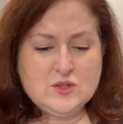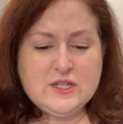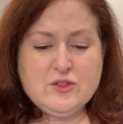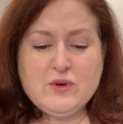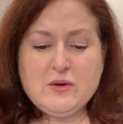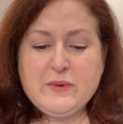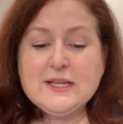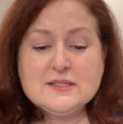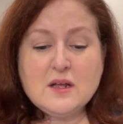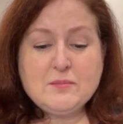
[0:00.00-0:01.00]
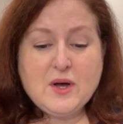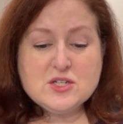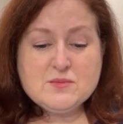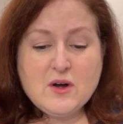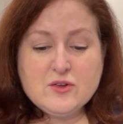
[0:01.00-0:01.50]
in 3 weeks on
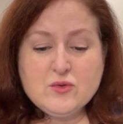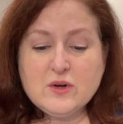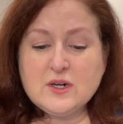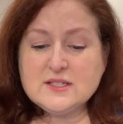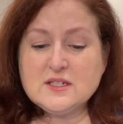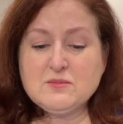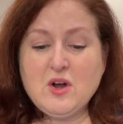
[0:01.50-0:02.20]
Poshmark through a customer